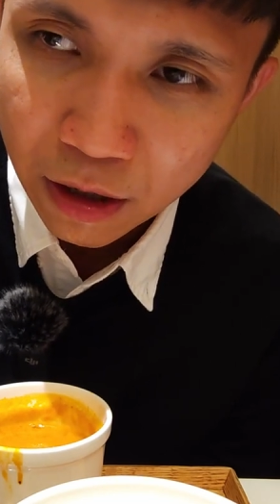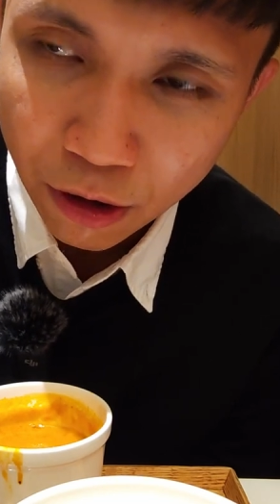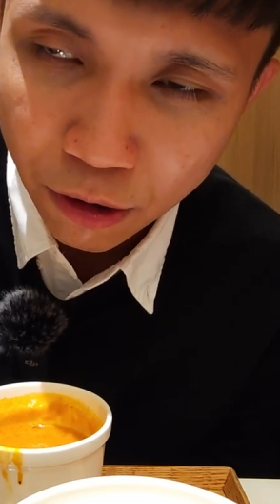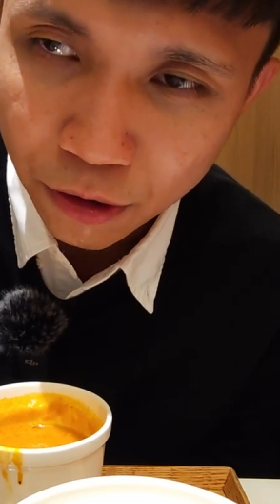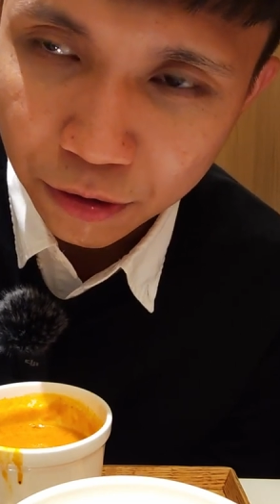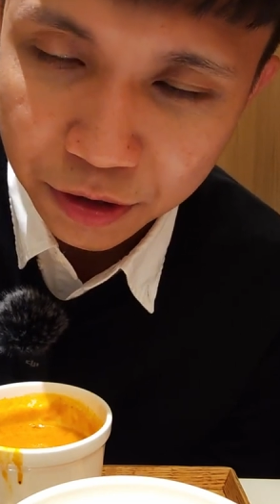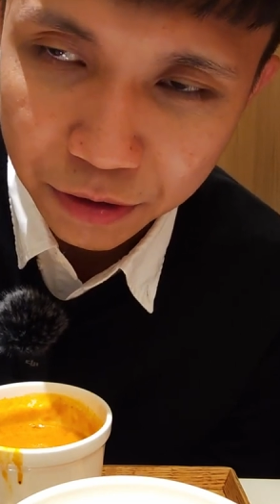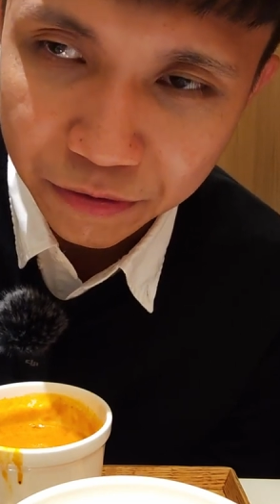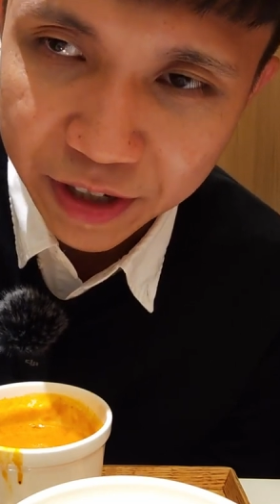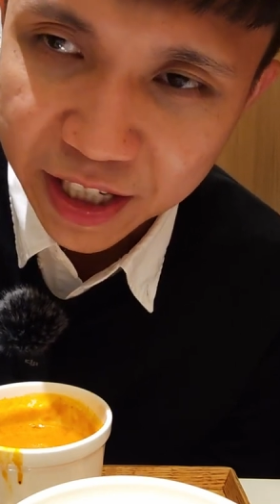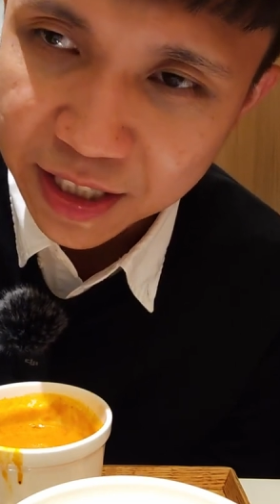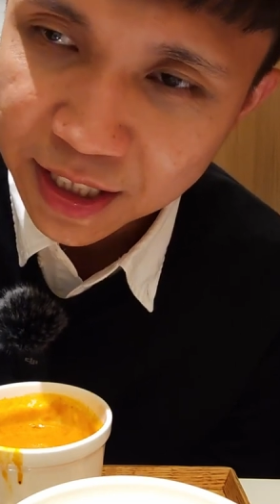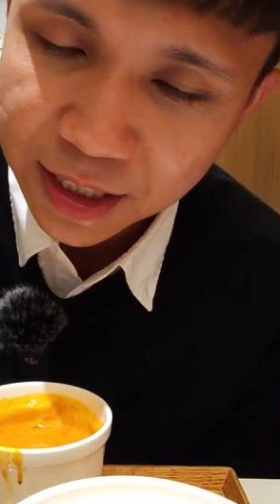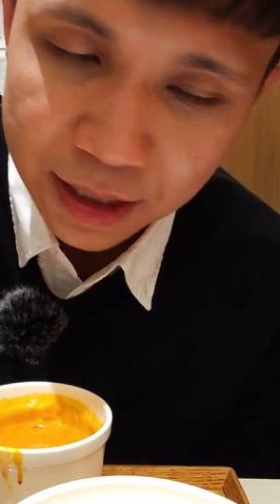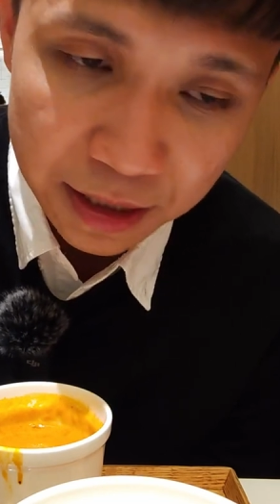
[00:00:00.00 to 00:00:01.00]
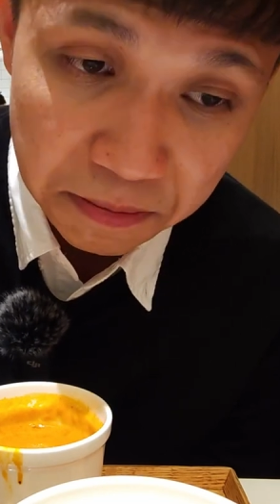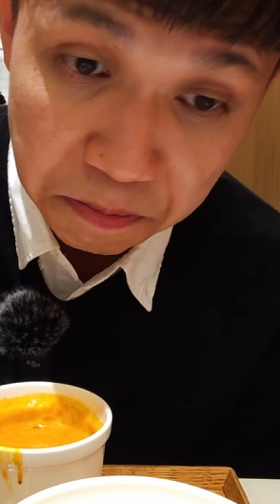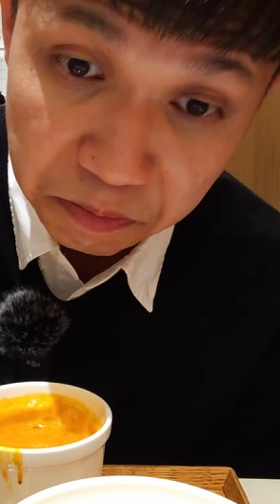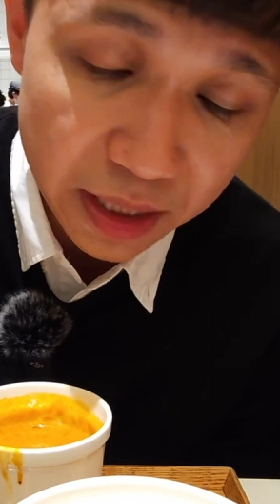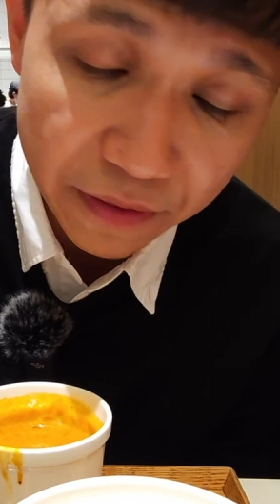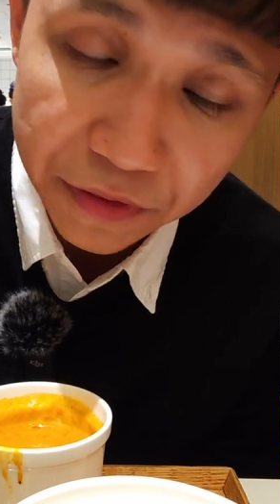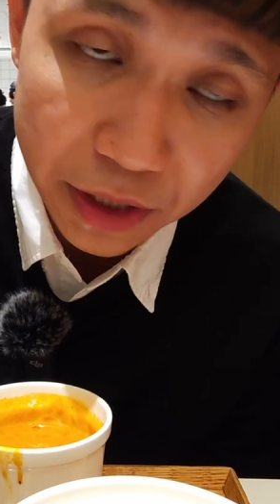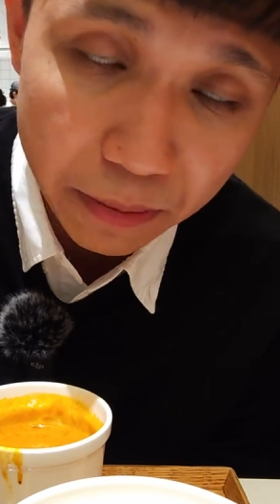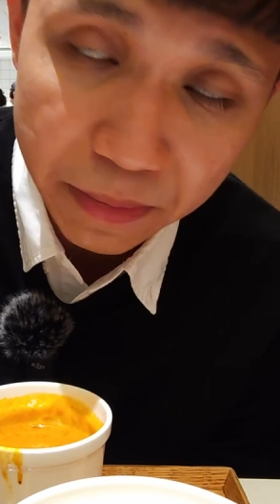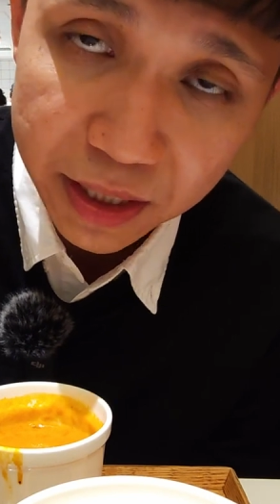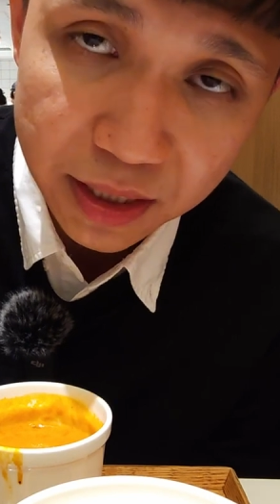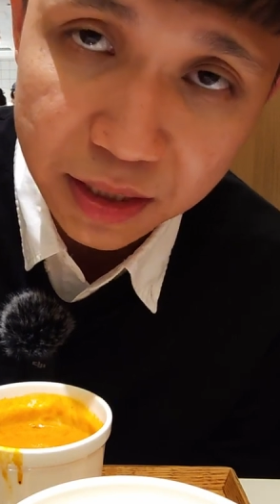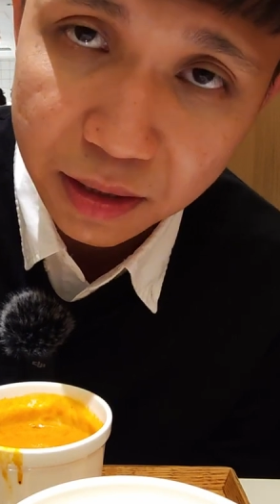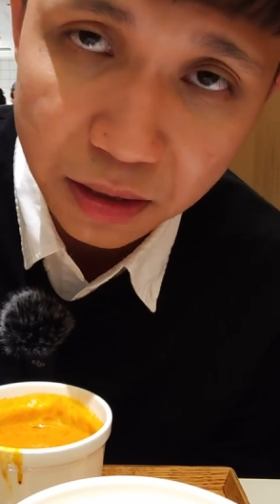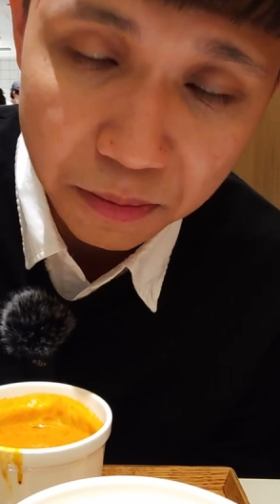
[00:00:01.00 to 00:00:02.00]
All the rest, definitely
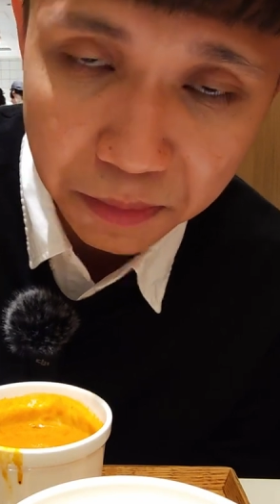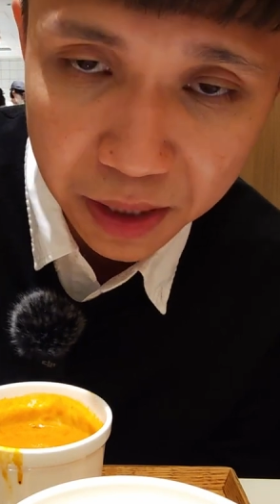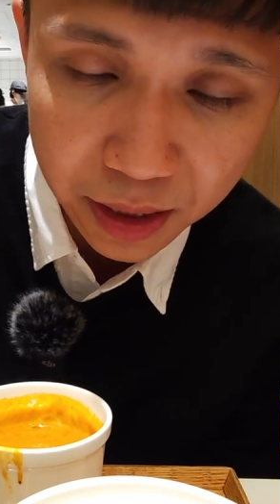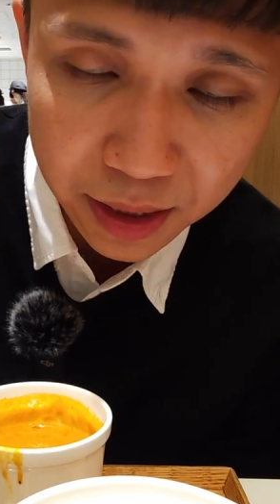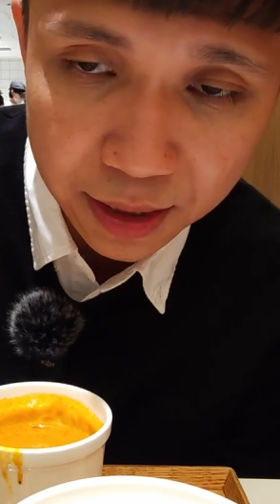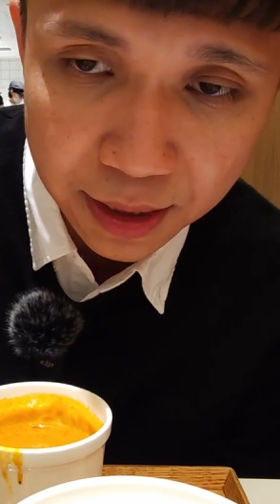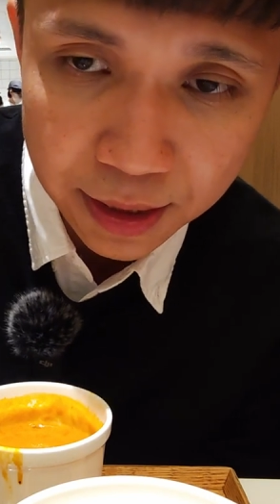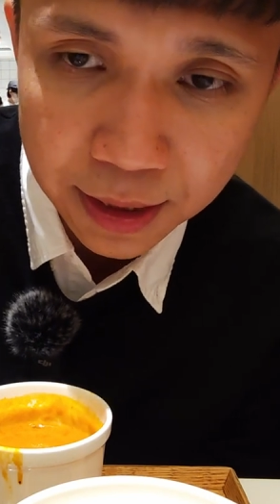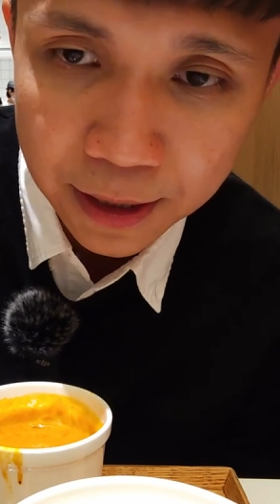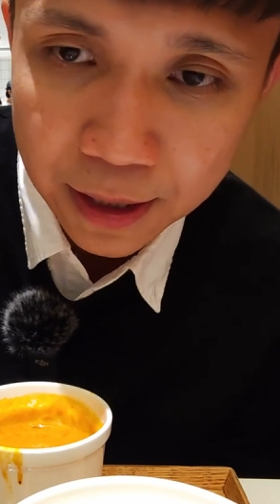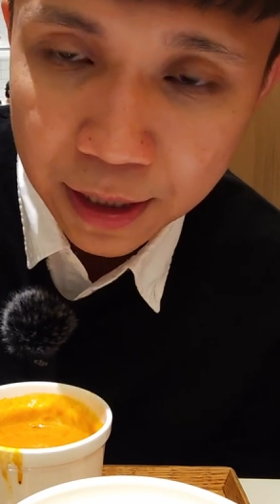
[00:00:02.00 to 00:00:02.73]
better than the Bucks.